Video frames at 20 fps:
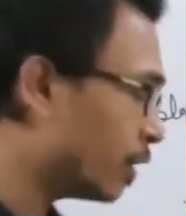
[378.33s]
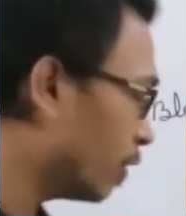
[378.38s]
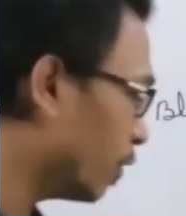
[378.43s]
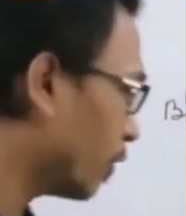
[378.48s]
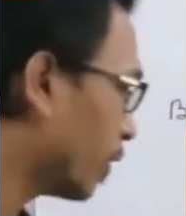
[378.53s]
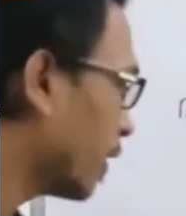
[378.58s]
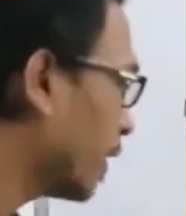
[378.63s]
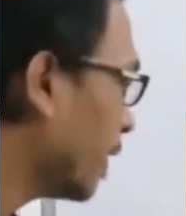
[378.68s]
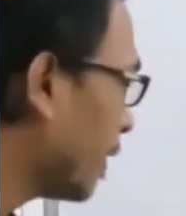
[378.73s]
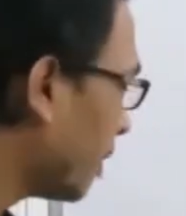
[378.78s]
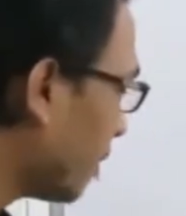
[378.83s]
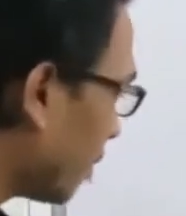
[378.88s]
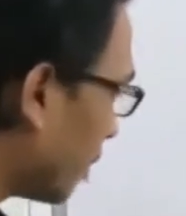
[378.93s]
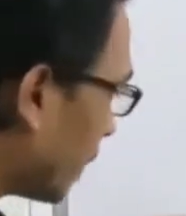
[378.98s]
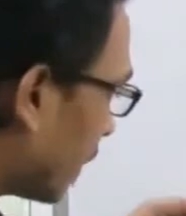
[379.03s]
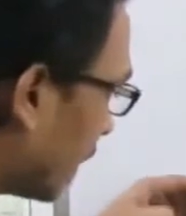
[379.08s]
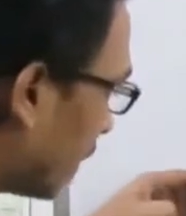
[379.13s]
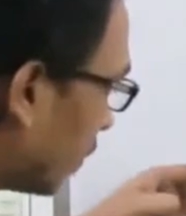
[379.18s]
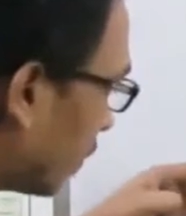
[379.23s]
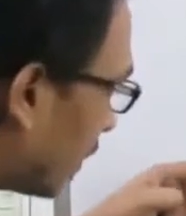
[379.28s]
Look,
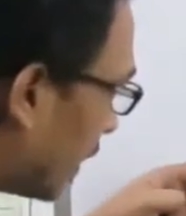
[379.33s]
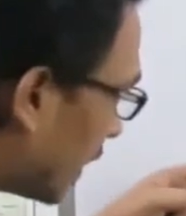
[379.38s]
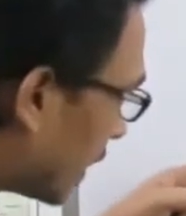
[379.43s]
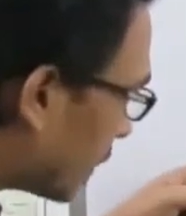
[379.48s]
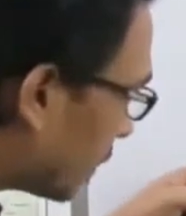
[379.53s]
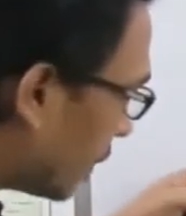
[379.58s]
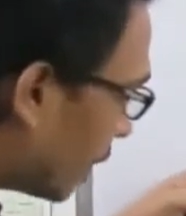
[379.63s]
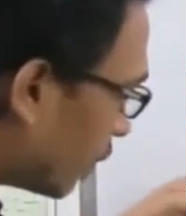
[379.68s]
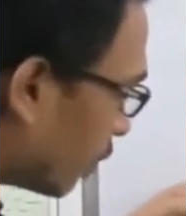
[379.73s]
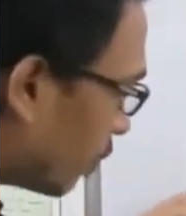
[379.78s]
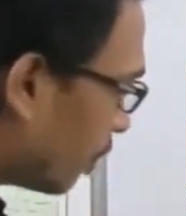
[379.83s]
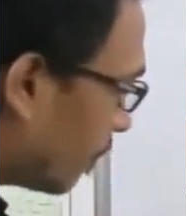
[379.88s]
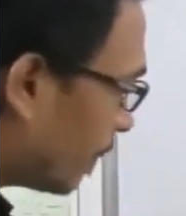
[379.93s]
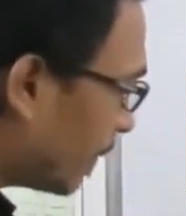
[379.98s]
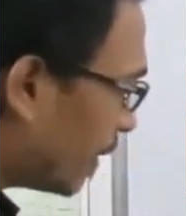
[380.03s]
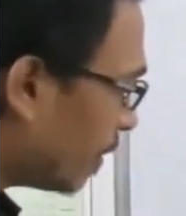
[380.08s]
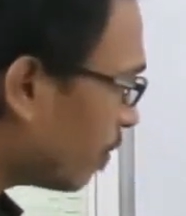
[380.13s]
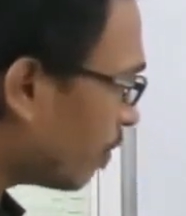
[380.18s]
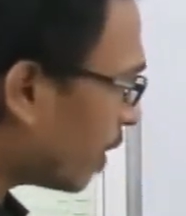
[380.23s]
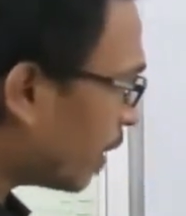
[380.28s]
with respect to
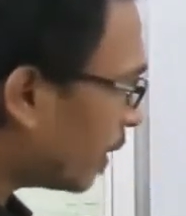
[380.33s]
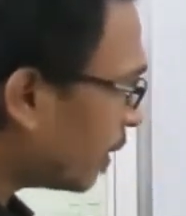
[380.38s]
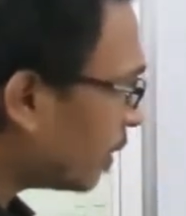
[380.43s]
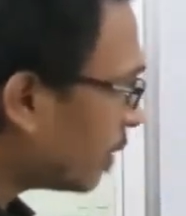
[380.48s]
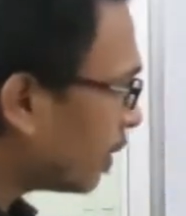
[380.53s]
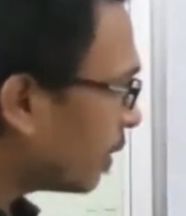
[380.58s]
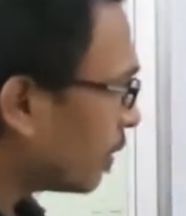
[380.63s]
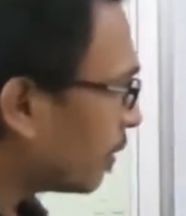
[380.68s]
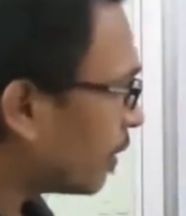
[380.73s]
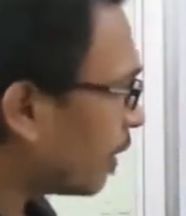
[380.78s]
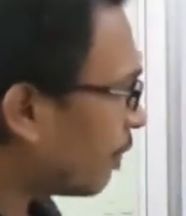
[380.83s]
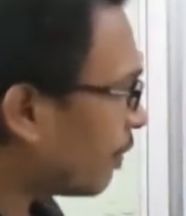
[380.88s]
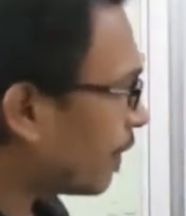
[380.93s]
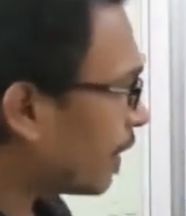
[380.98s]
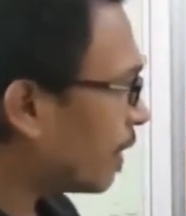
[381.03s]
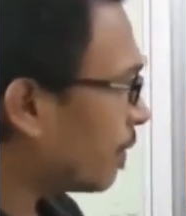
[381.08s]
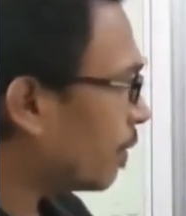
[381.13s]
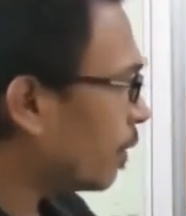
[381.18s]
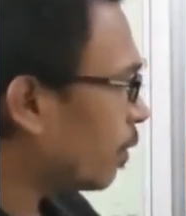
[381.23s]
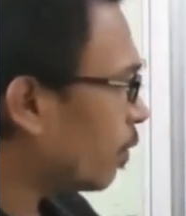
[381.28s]
B1, the
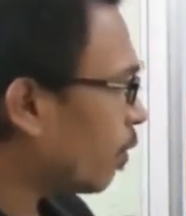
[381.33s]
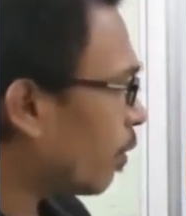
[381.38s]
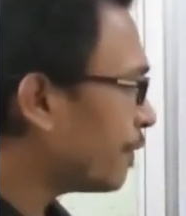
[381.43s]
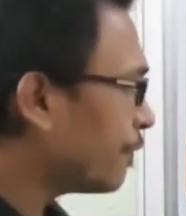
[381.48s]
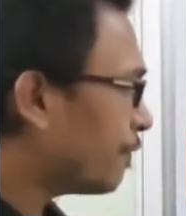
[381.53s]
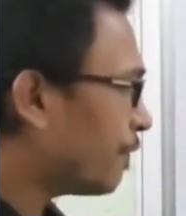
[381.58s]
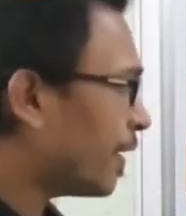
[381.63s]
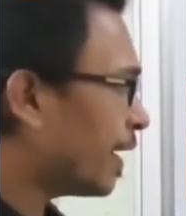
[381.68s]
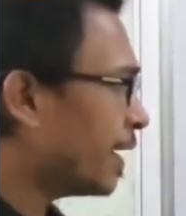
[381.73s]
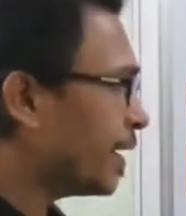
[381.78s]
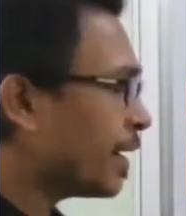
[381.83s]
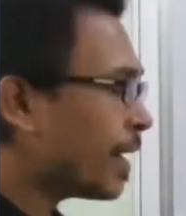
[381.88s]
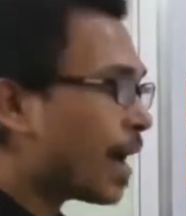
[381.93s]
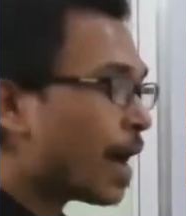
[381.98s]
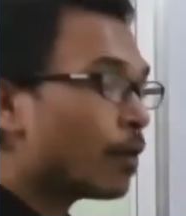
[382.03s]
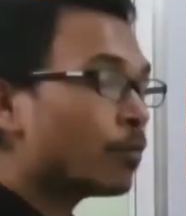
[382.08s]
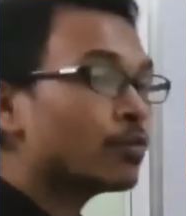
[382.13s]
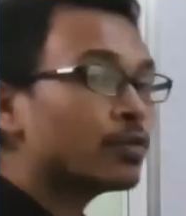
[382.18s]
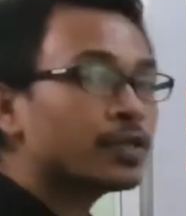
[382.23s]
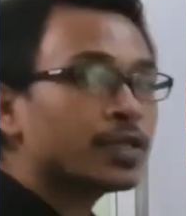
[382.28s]
variable defined
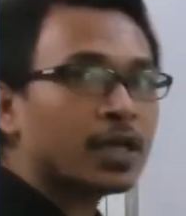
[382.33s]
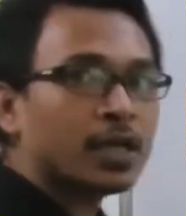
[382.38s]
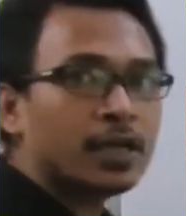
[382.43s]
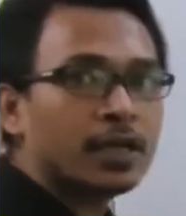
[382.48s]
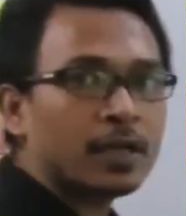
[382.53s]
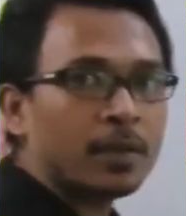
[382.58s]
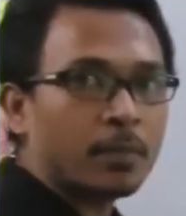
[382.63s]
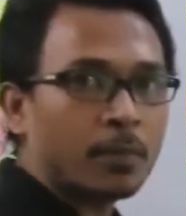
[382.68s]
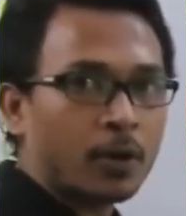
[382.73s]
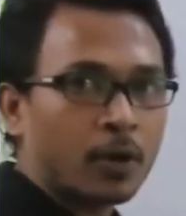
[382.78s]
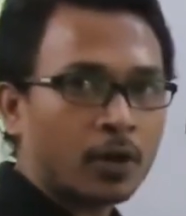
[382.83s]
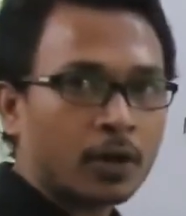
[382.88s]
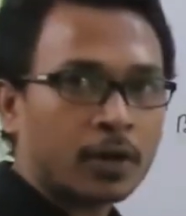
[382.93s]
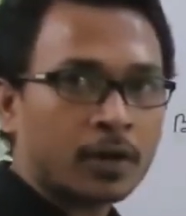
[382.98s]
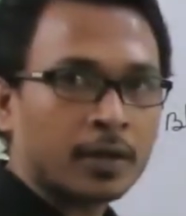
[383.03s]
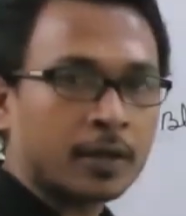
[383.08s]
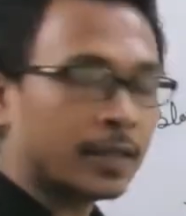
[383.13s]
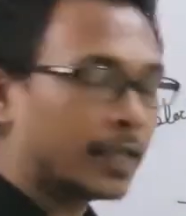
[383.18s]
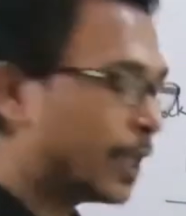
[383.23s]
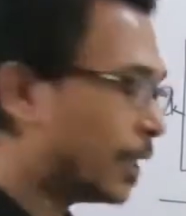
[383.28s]
outside the
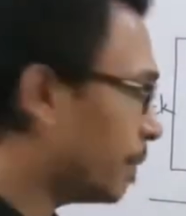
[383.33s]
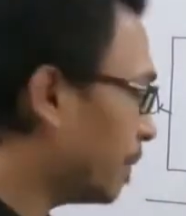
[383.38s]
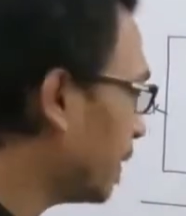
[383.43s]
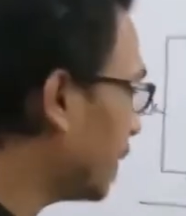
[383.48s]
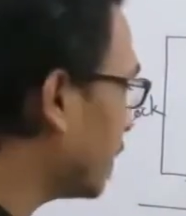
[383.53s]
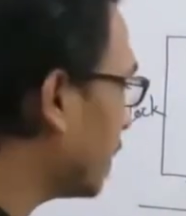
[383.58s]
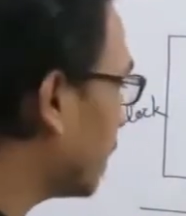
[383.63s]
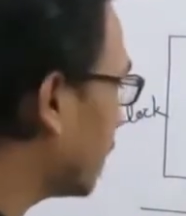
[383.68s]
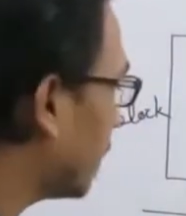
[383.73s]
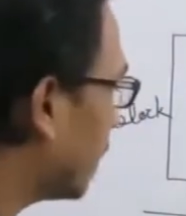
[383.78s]
block. That means